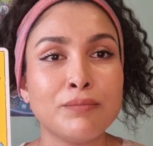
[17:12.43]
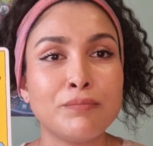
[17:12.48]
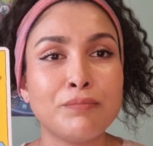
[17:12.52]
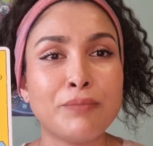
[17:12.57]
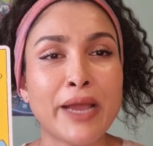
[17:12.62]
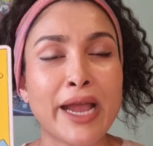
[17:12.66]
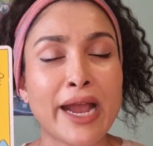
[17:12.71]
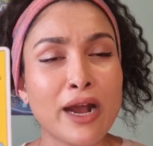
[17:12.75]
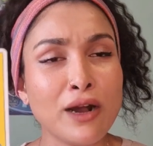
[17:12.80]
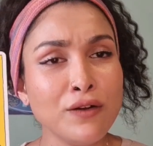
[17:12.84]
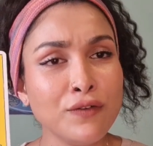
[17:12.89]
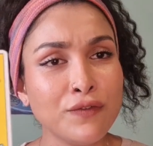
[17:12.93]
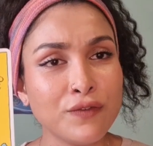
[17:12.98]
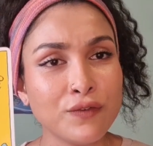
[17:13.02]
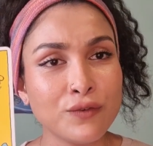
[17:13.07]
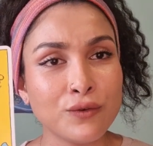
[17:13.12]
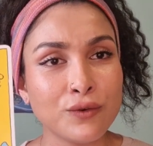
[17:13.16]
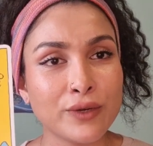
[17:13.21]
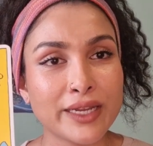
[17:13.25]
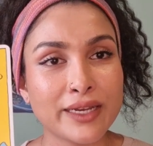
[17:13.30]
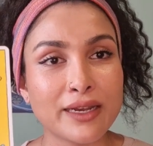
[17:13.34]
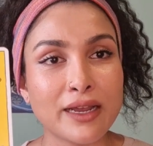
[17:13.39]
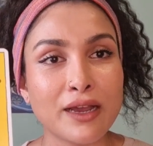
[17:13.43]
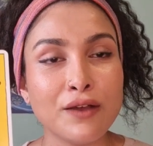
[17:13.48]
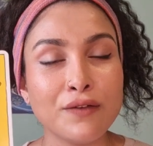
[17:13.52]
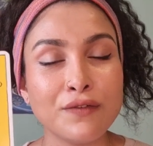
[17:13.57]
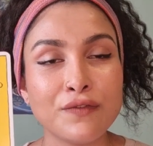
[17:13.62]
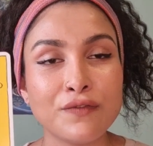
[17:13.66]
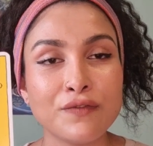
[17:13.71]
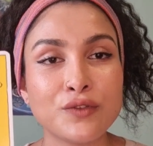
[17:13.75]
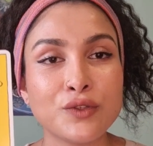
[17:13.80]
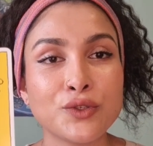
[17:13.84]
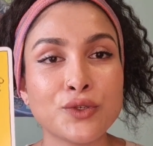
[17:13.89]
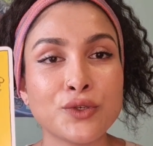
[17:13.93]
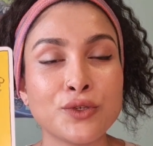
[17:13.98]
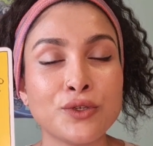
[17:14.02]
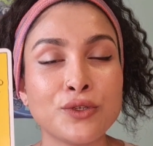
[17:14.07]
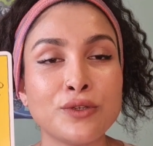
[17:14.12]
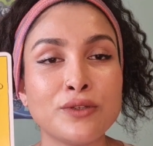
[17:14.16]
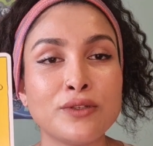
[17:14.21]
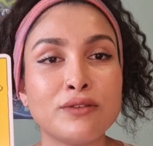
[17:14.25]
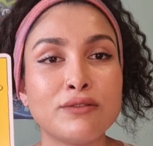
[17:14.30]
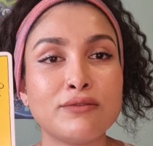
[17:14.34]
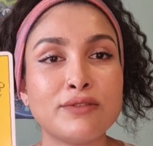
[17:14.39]
powerful enough
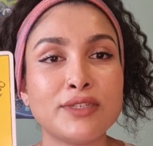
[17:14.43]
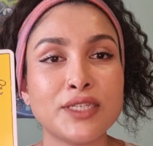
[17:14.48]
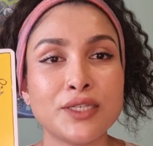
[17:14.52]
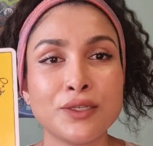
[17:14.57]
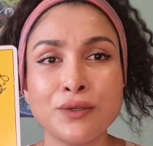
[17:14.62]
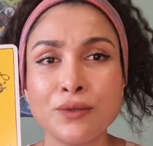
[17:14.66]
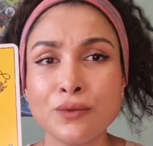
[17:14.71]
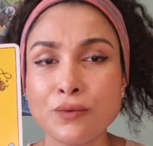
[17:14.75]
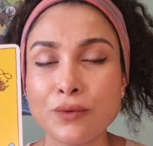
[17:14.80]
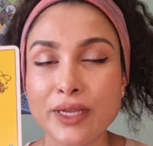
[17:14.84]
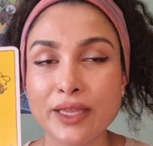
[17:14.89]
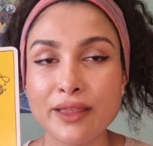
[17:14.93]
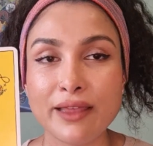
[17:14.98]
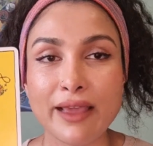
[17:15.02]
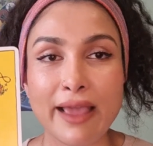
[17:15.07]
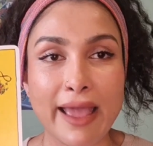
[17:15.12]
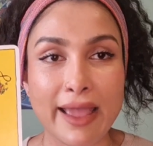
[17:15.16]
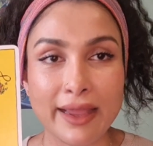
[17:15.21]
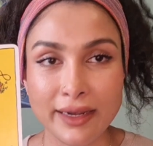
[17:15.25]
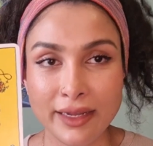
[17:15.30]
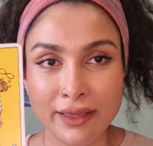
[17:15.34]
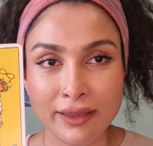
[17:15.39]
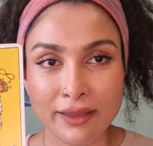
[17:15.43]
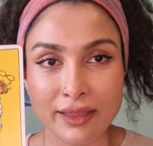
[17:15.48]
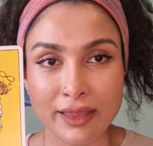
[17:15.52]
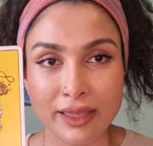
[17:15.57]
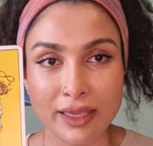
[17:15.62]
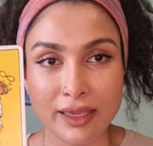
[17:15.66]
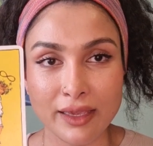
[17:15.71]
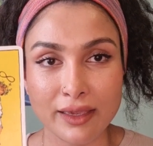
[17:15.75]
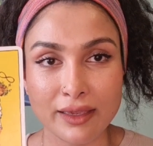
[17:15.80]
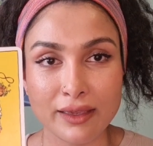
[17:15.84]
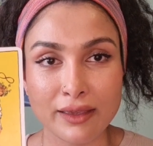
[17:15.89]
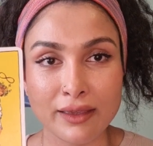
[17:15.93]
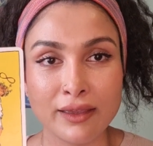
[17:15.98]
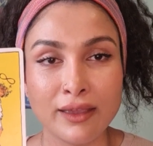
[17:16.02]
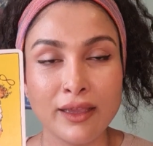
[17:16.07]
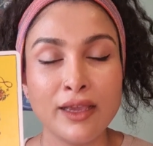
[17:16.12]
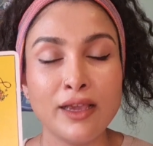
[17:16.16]
to deal with anything,